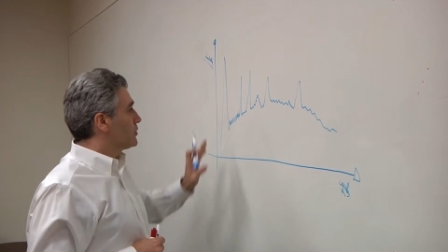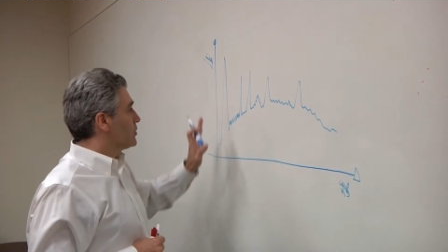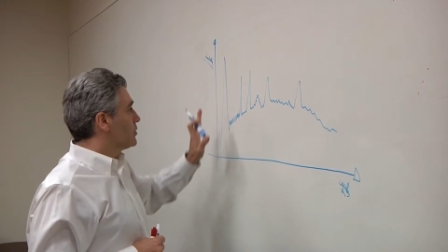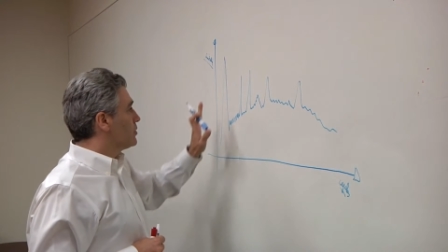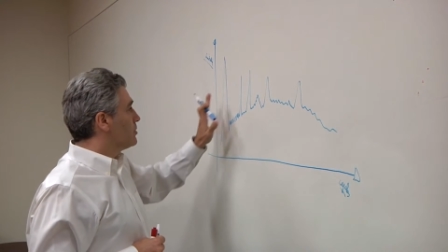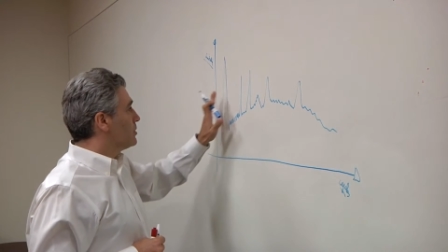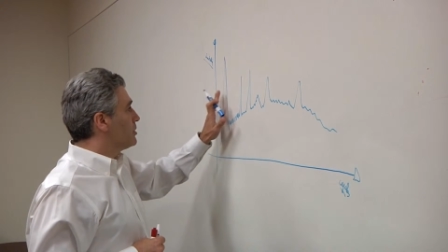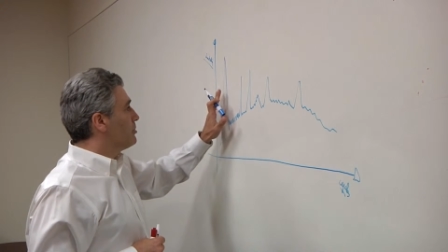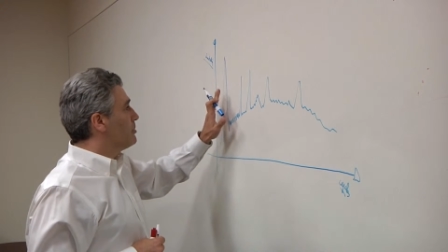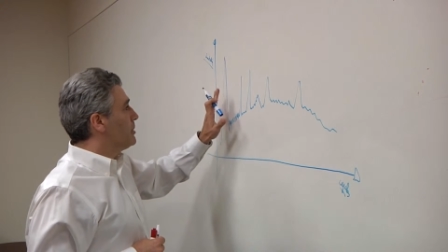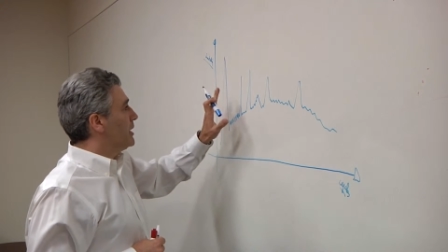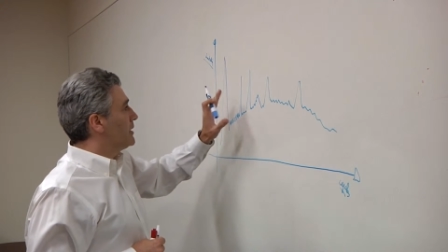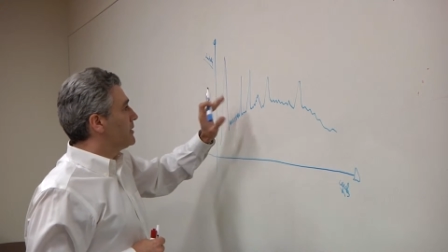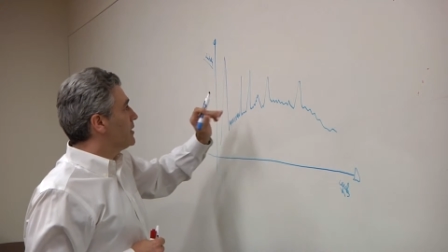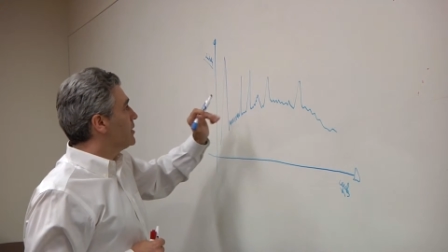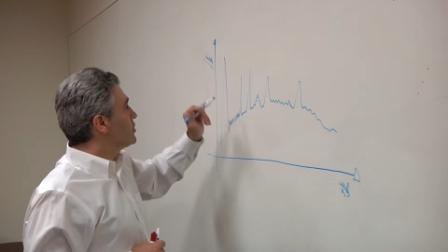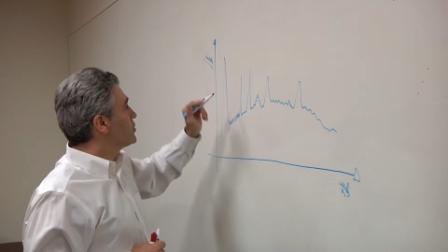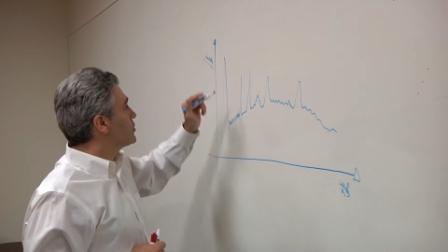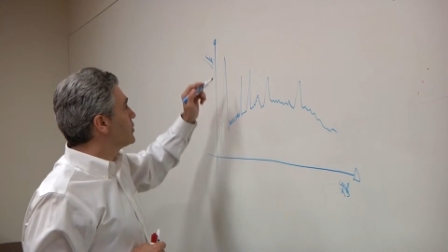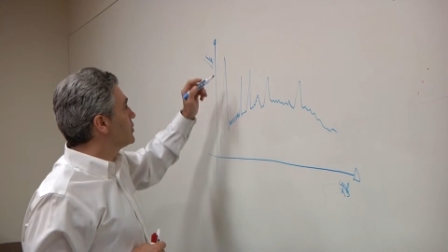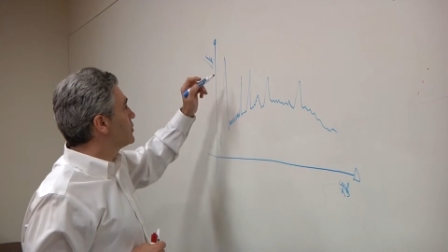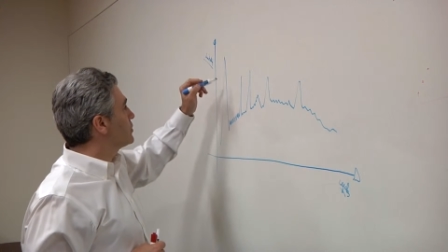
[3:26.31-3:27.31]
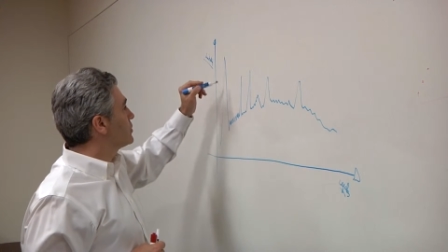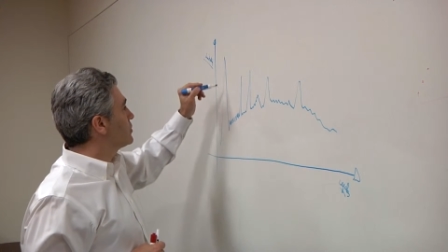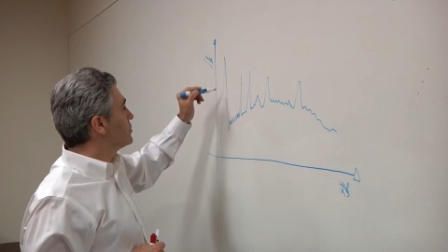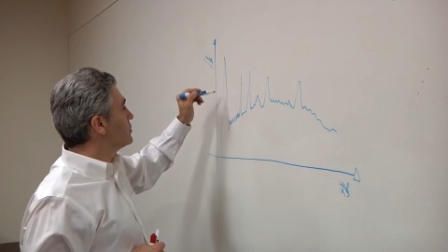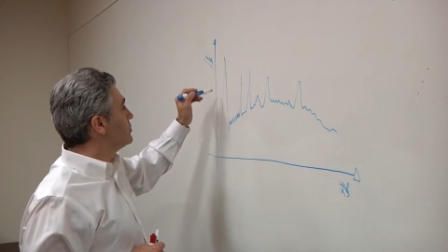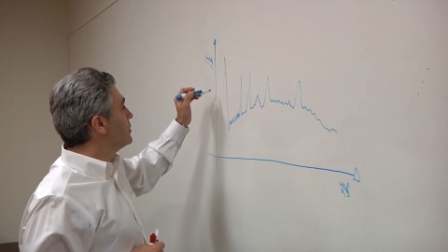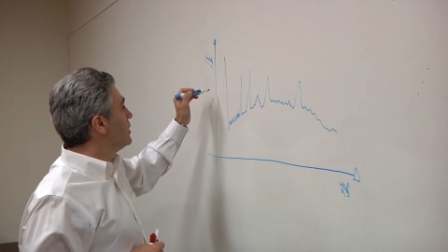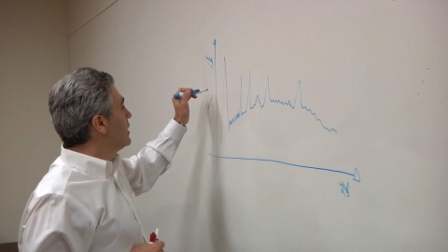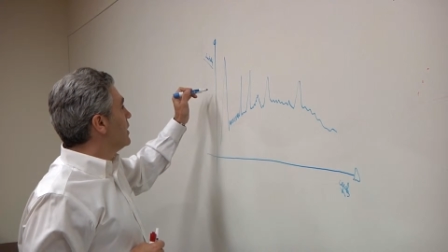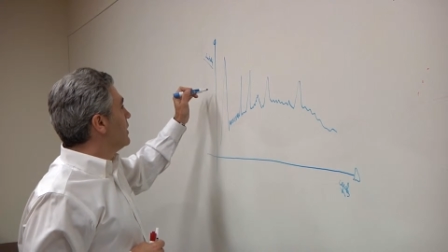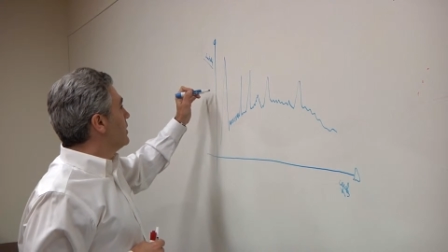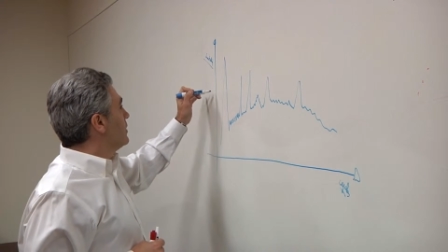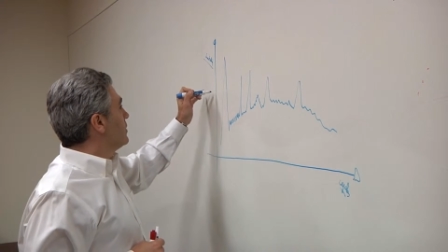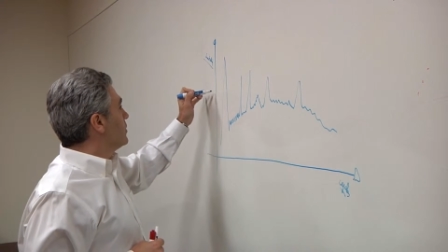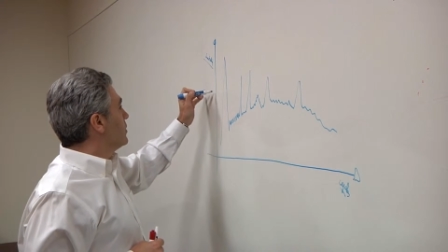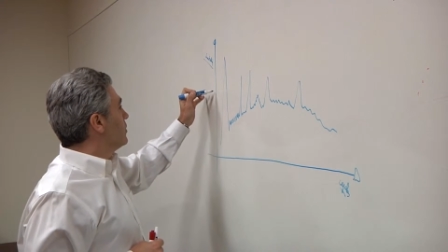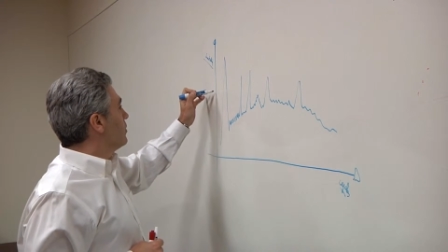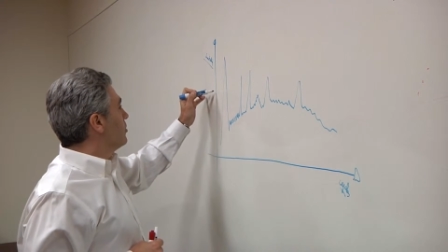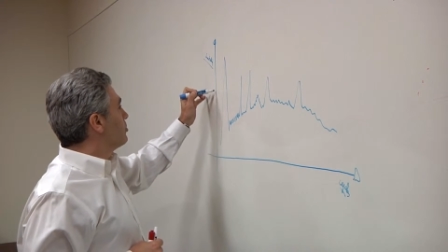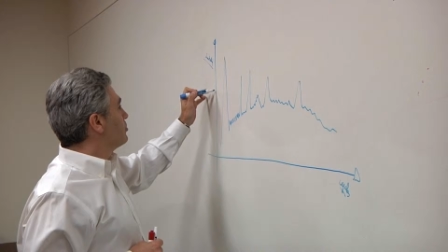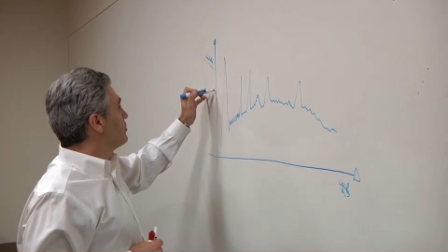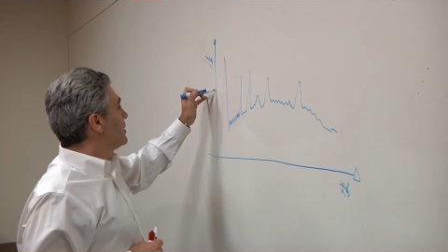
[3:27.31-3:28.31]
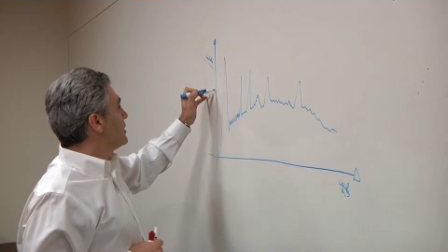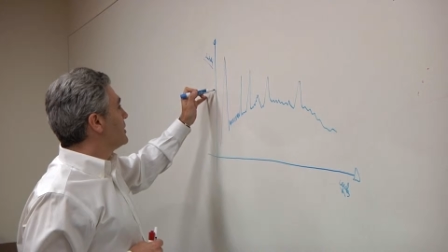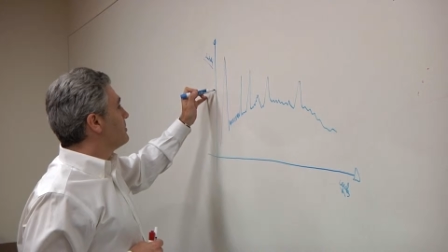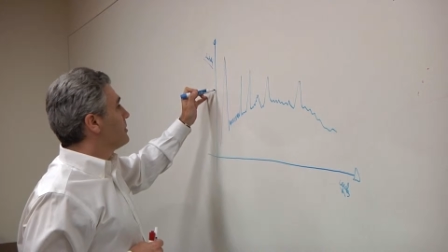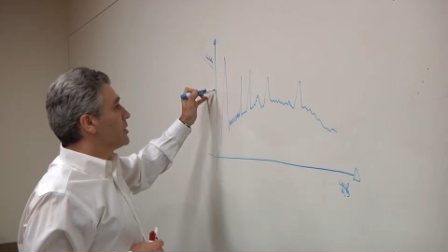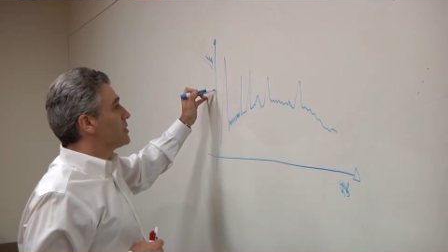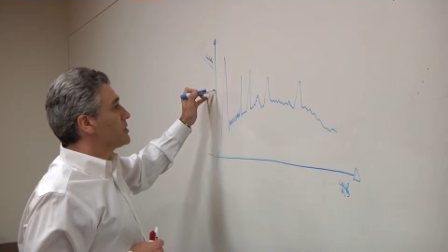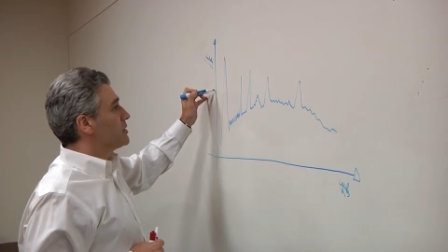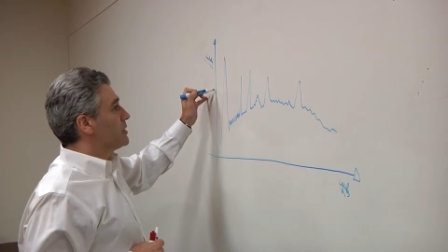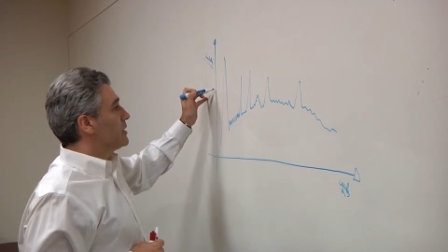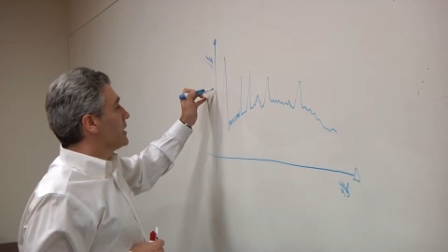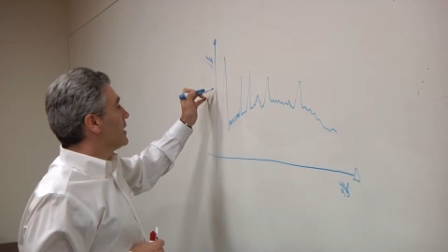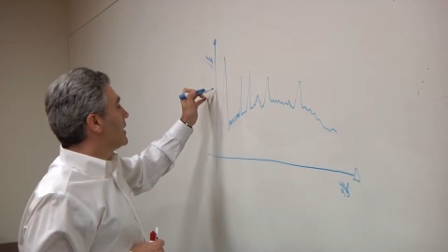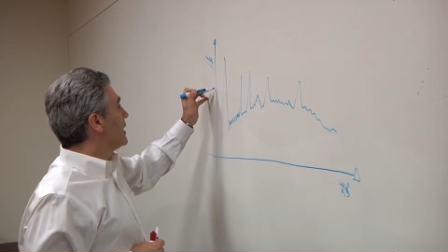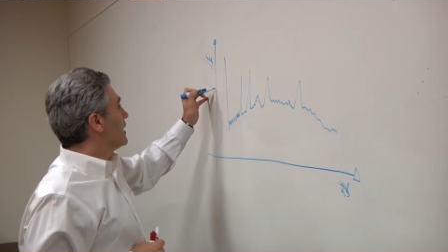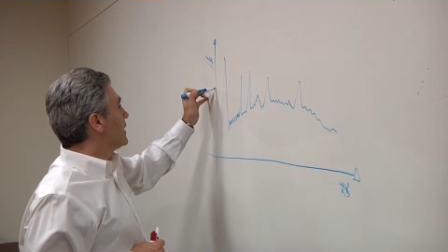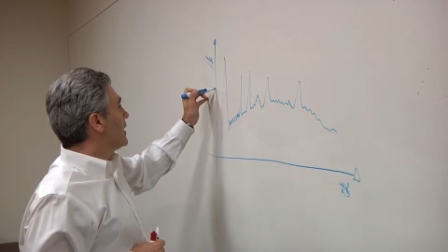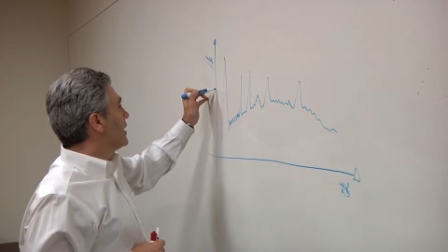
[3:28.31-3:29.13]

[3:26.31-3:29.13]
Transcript: So you want to pay attention to, you know, pretty much a,